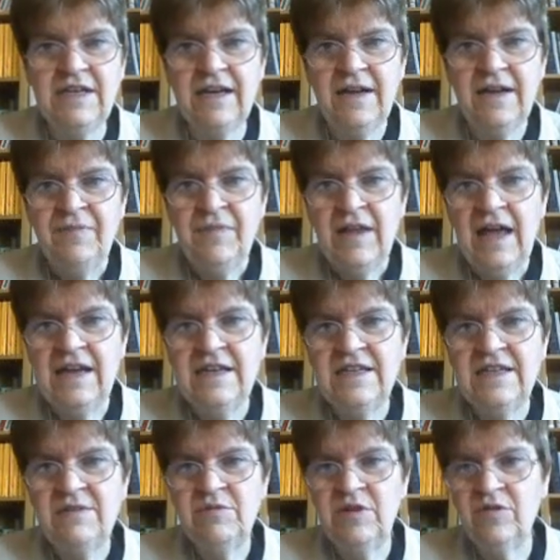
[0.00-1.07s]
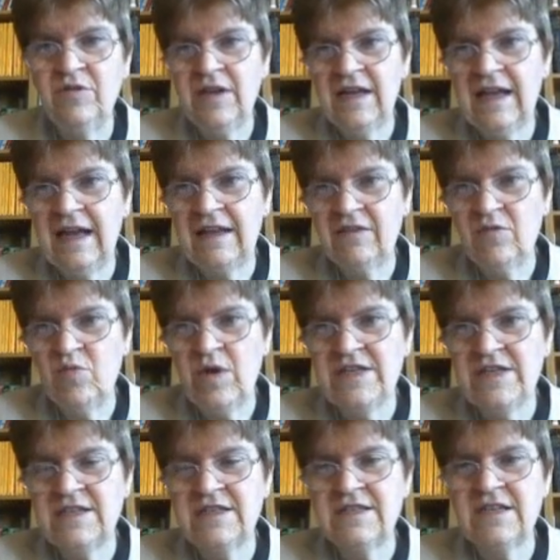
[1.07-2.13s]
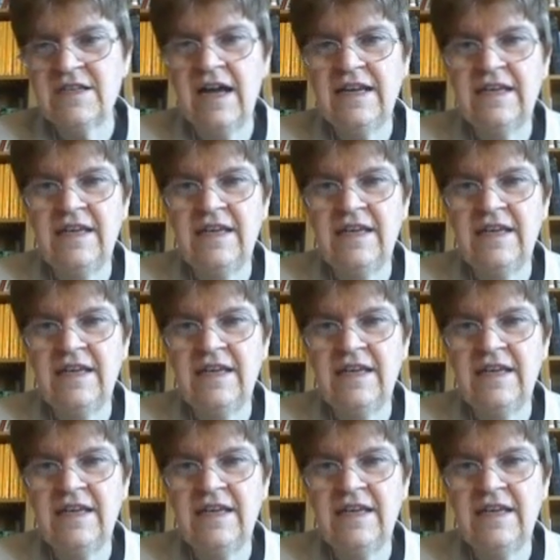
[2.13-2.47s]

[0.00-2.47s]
And indeed, we're looking at the western side here,